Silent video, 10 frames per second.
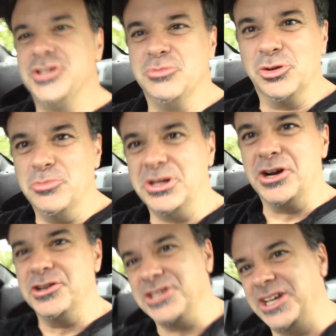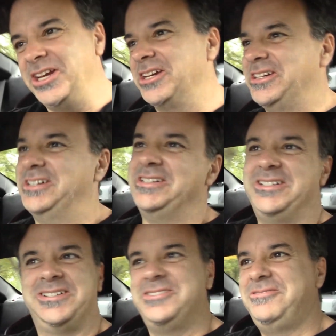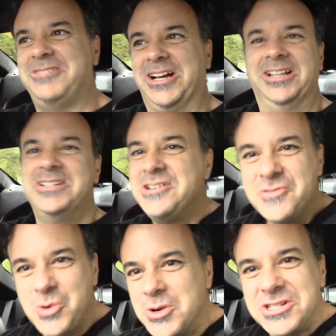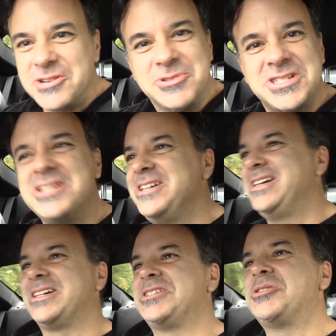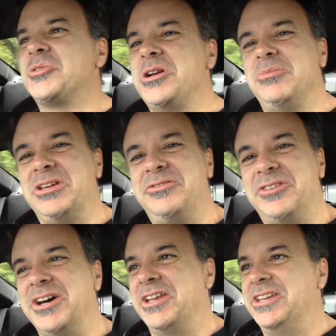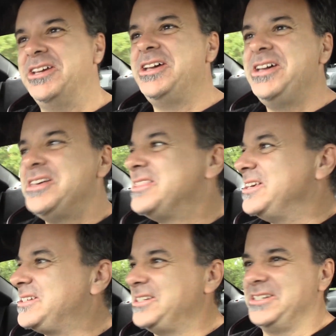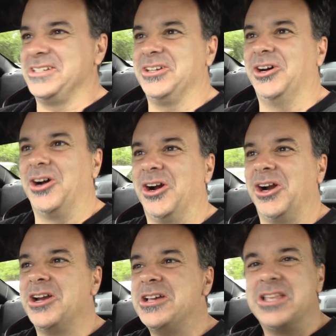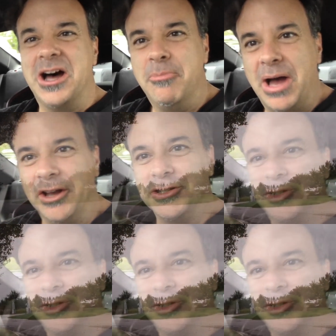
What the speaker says: Subaru BRZ? Well, of course, it was extremely fun. This is a car about